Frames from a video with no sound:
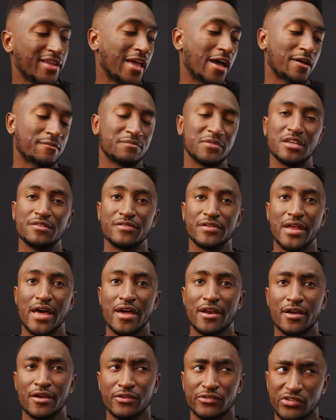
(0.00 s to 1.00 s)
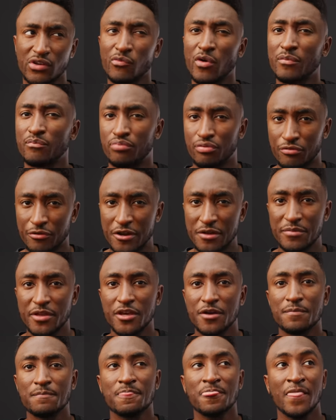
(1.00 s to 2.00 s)
yeah, even at a somewhat
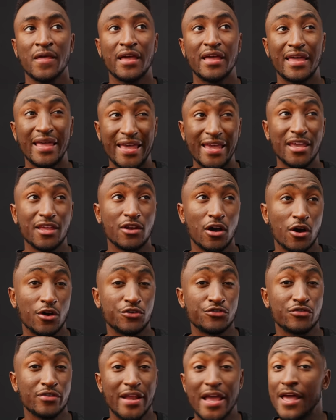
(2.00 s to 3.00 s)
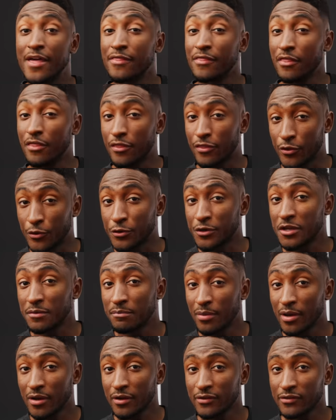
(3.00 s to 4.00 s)
premium, 830
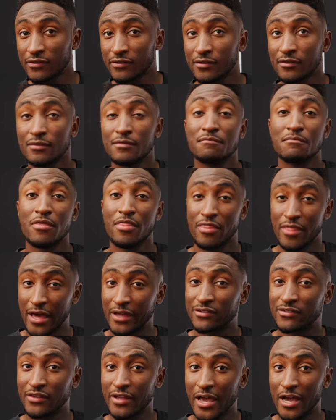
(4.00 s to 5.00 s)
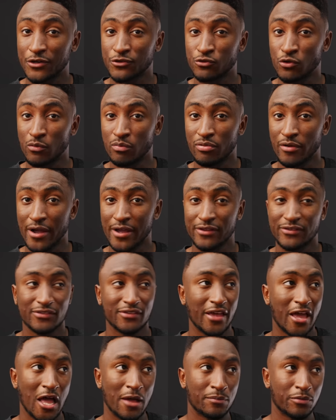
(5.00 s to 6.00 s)
bucks, that's the actual price.
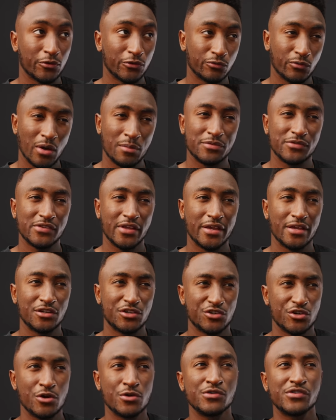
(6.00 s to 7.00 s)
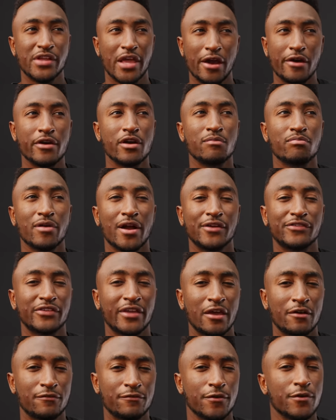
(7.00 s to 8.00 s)
Apple's website shows carrier pricing
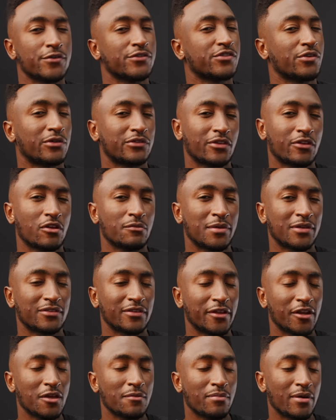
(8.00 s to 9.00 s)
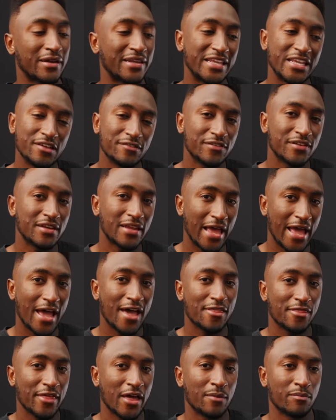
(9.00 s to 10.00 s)
at first, so it's a little misleading, but even
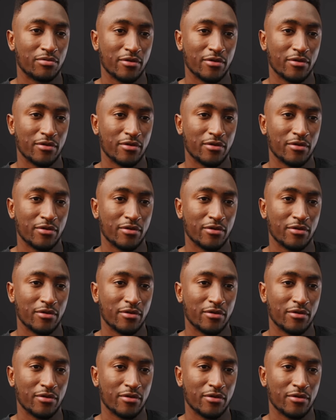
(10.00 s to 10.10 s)
at that